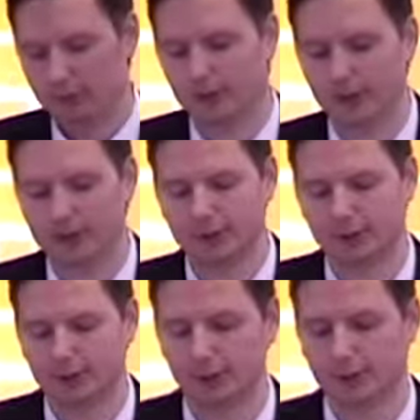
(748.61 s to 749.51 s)
Lent
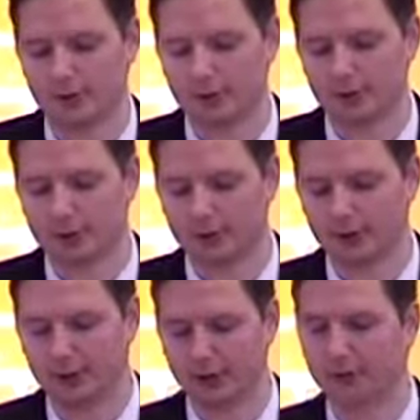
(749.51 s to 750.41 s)
in
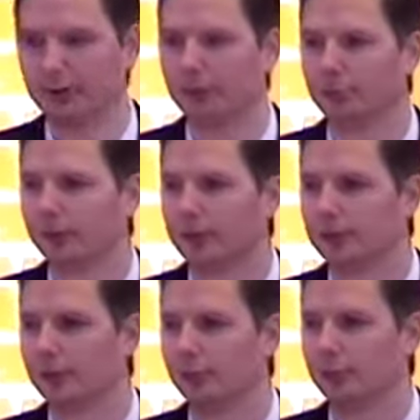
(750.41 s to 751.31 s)
2016 can be our
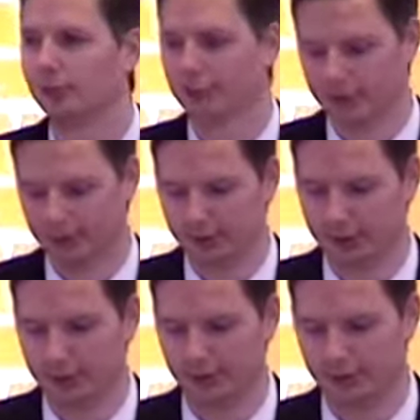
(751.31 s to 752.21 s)
time of
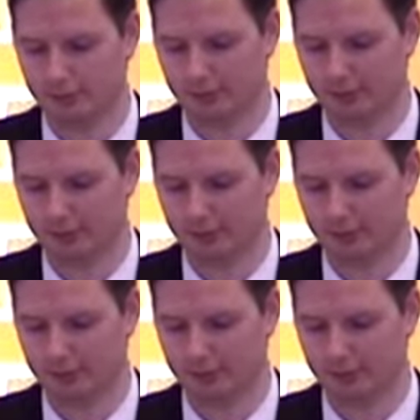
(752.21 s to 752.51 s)
reconciliation,